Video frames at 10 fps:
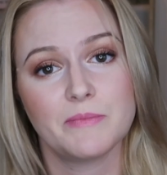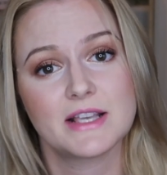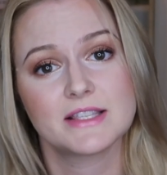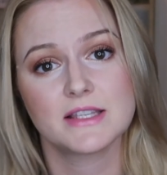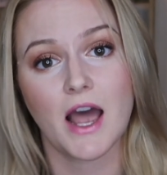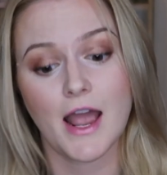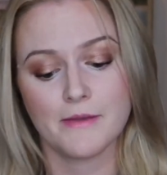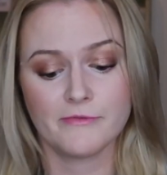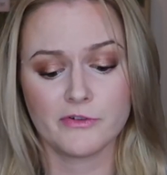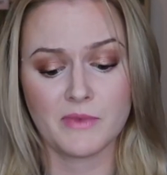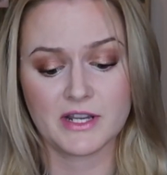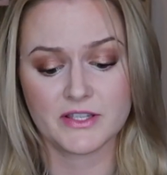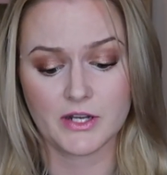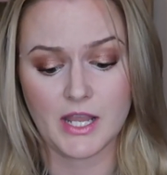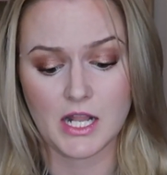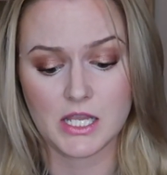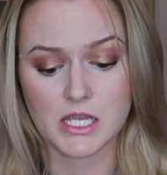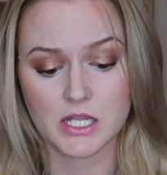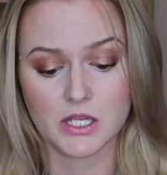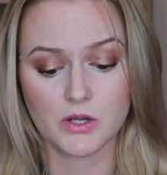best time for my
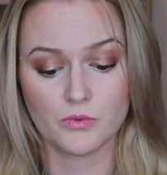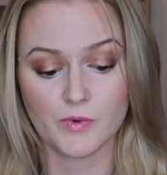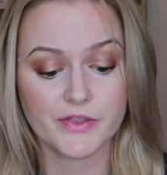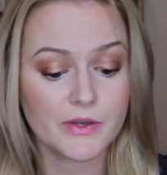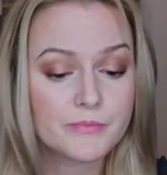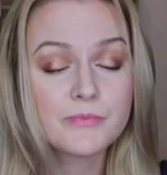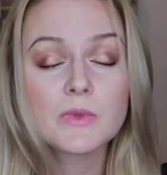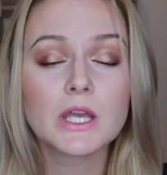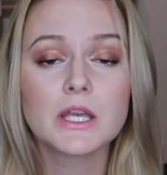circadian rhythm,